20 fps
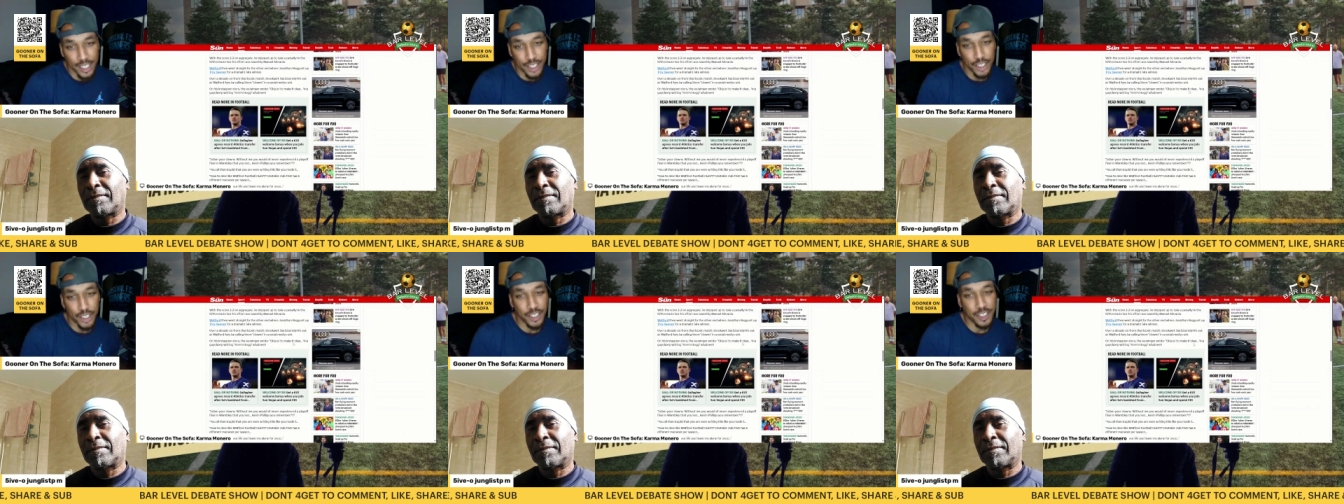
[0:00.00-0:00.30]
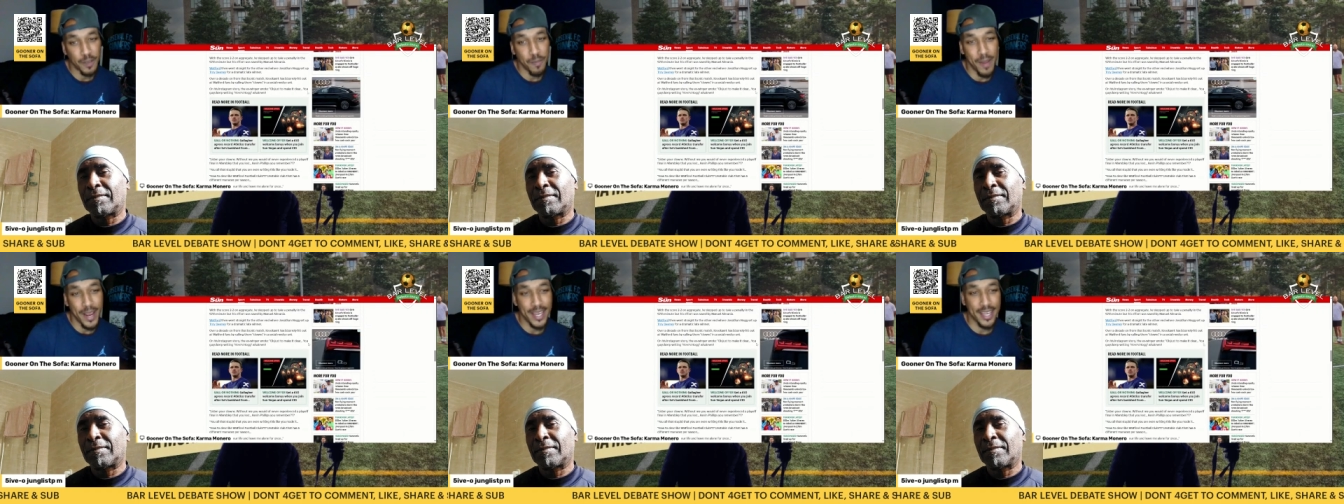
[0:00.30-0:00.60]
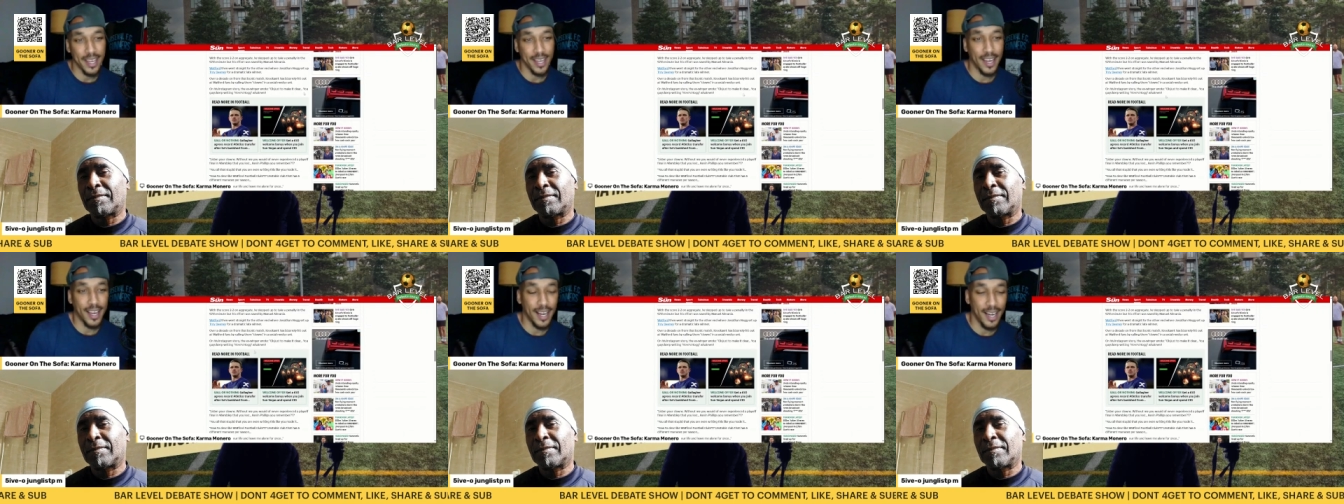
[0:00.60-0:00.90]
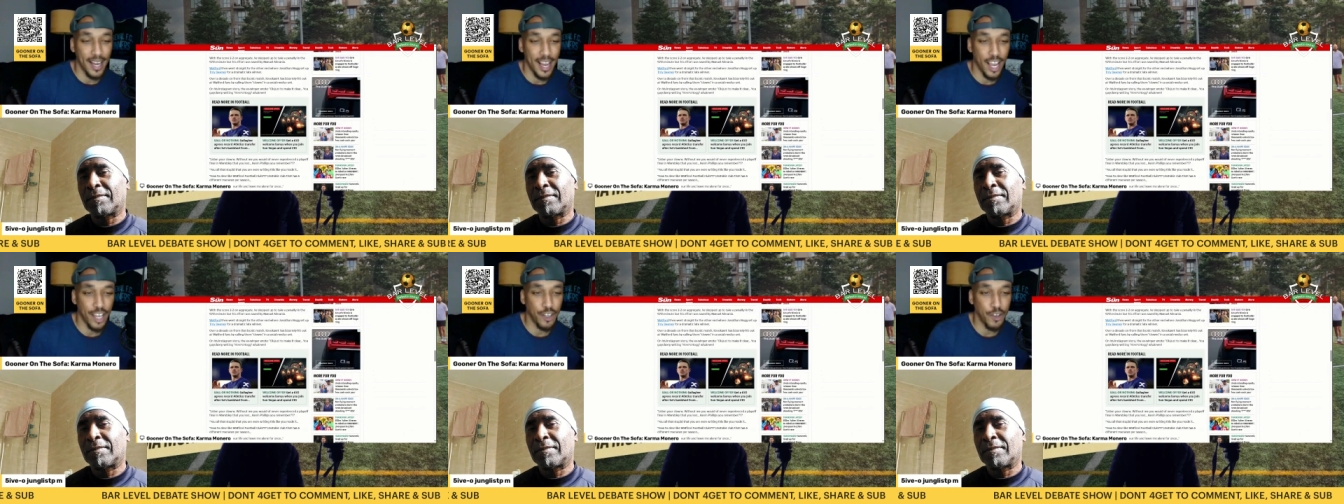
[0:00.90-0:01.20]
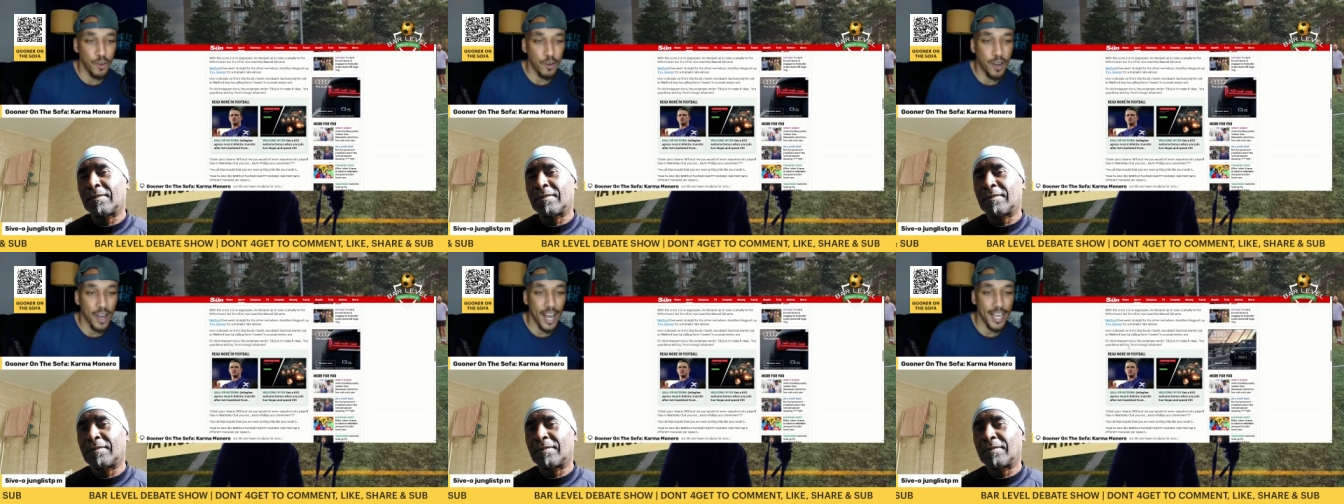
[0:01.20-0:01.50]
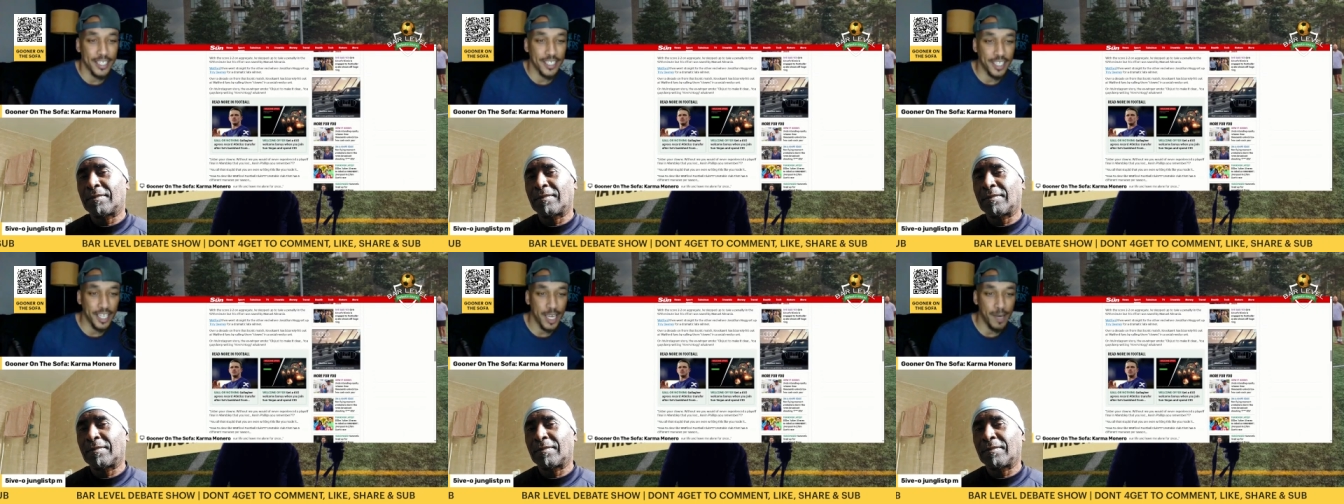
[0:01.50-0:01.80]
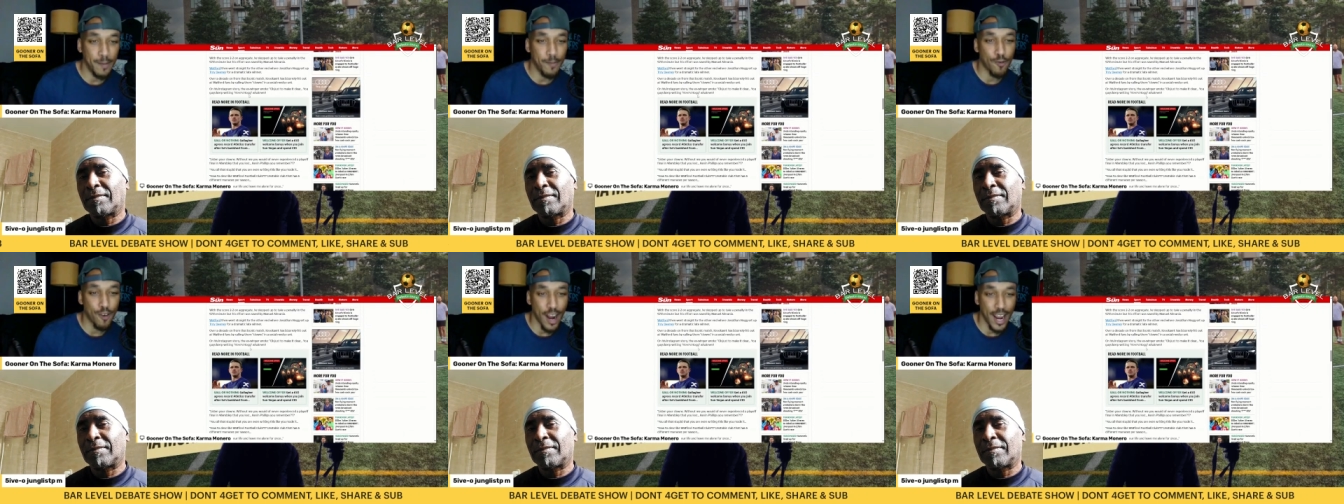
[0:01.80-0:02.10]
just to make it clear, you guys
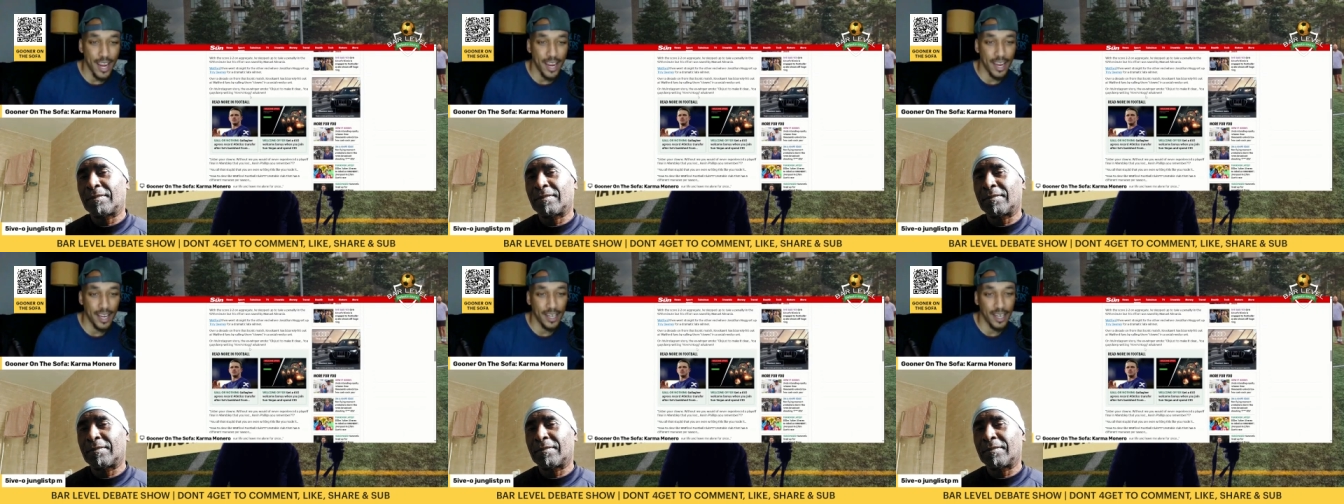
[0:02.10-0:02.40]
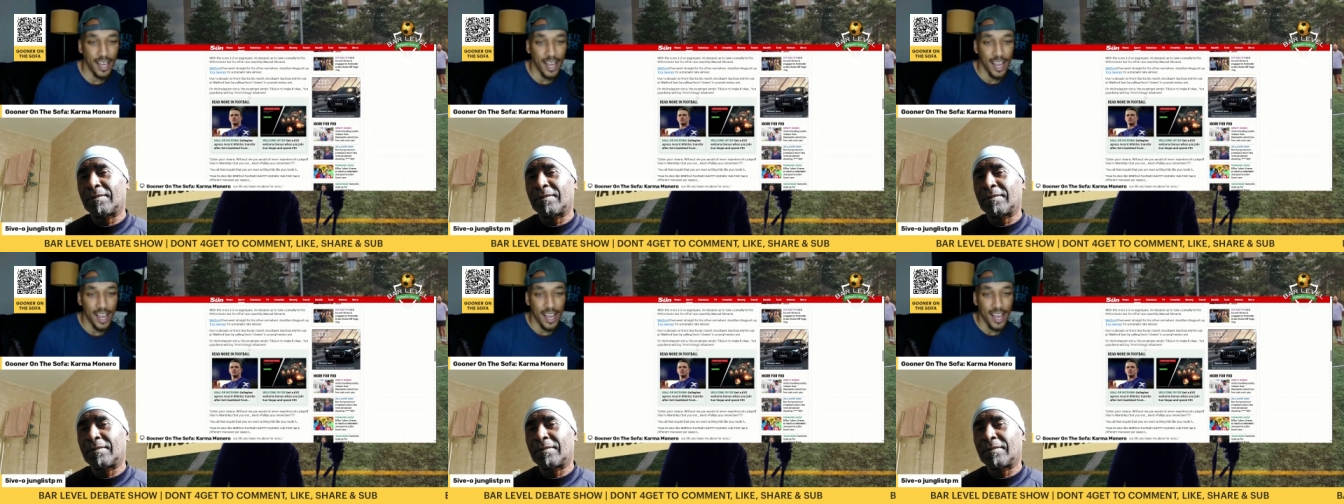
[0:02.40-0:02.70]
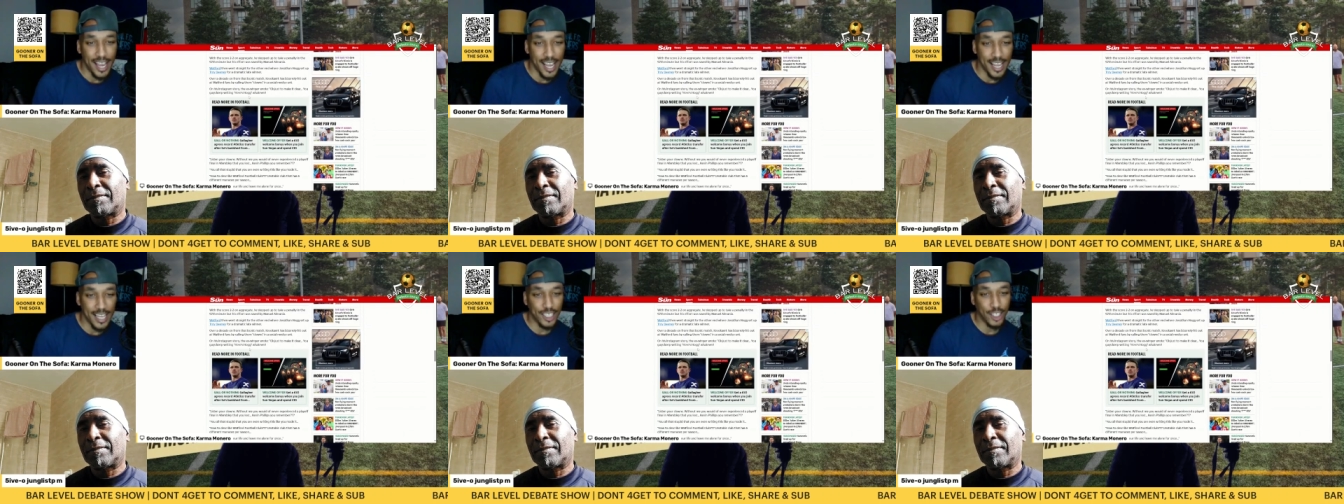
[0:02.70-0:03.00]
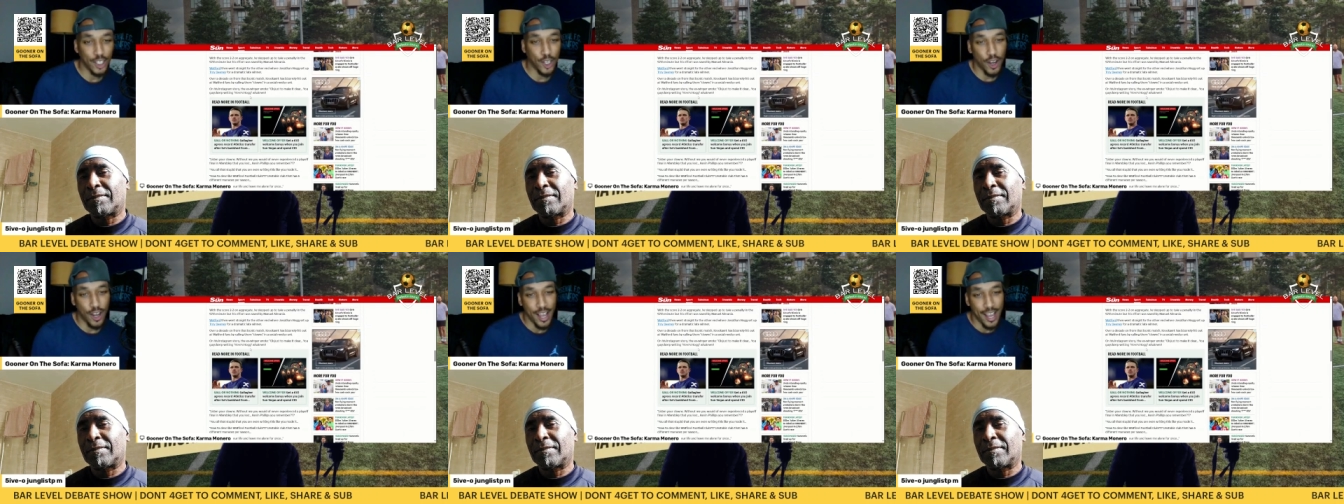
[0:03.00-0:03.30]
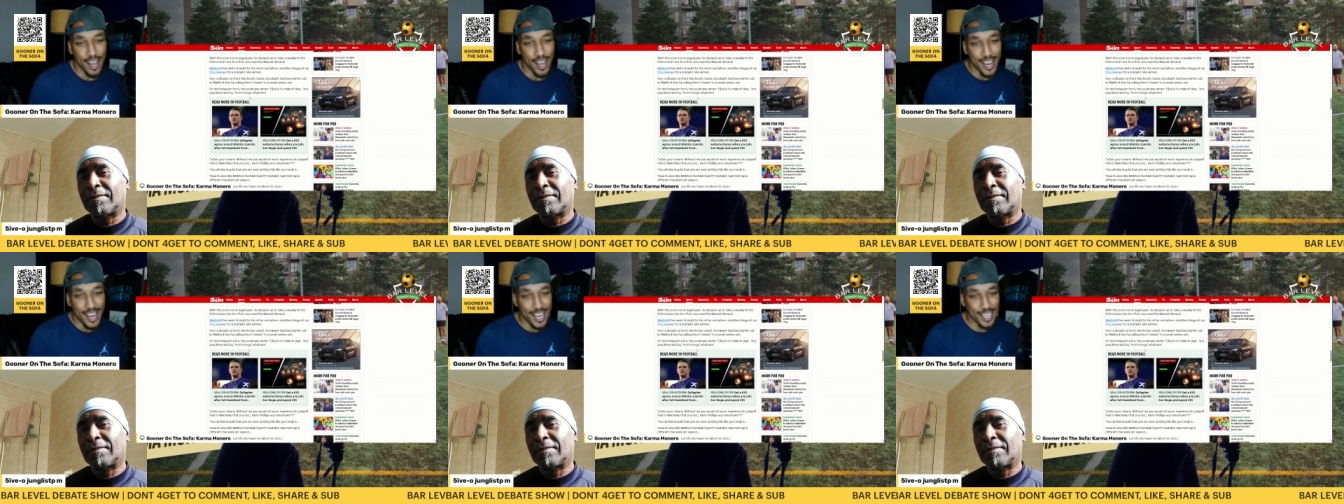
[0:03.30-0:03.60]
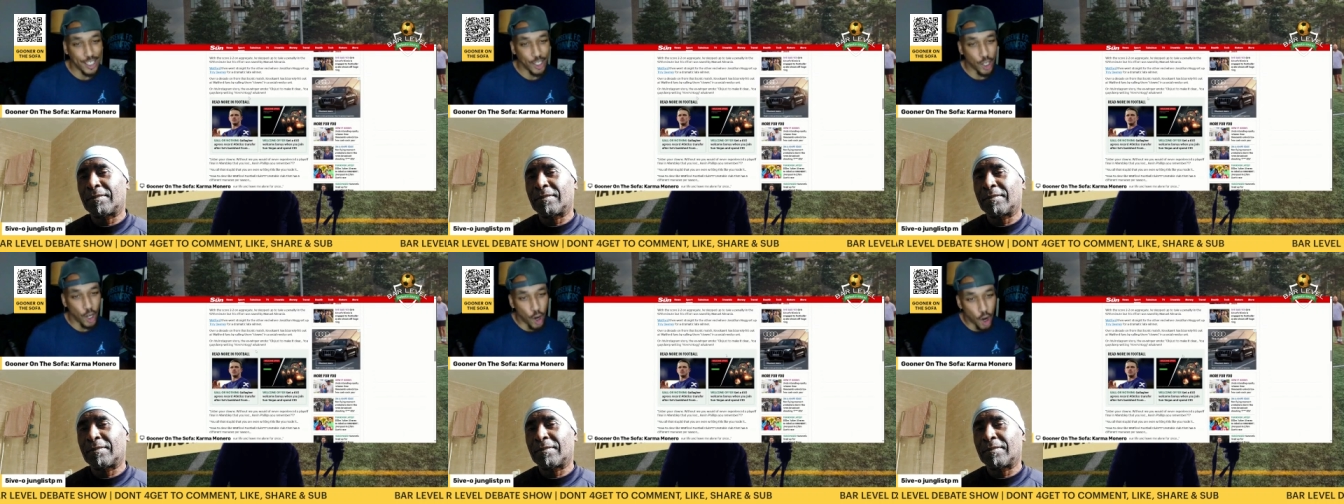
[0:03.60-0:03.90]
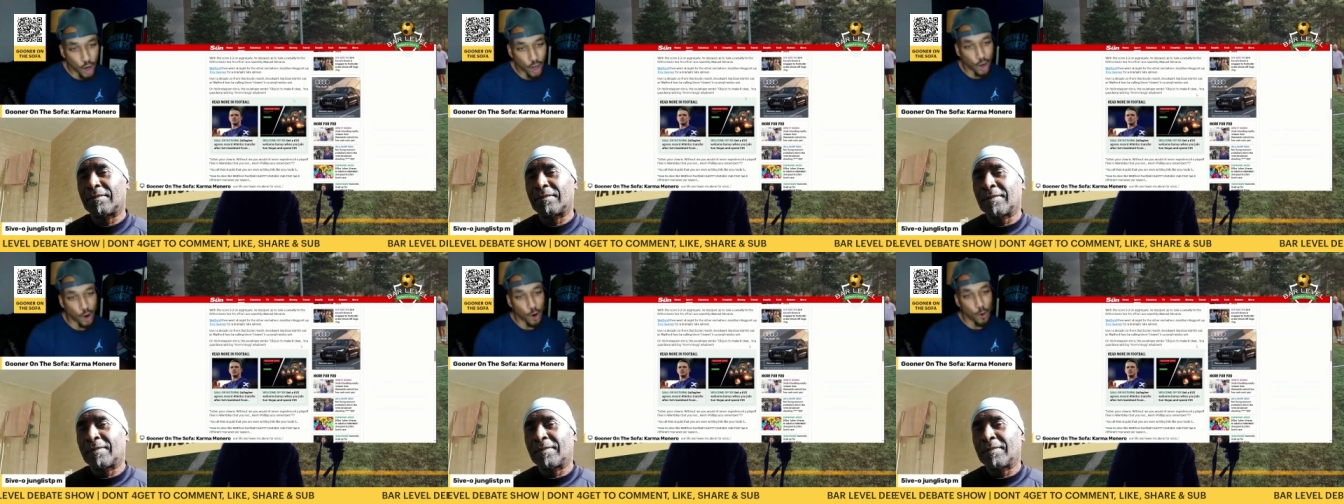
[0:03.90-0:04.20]
keep writing, here's
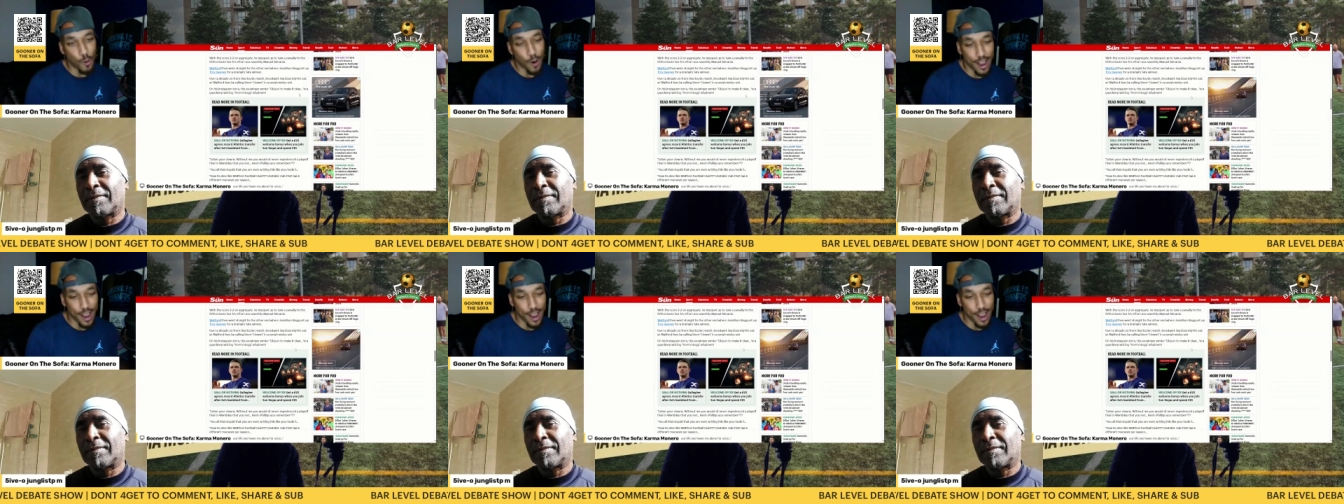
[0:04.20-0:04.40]
Hogg or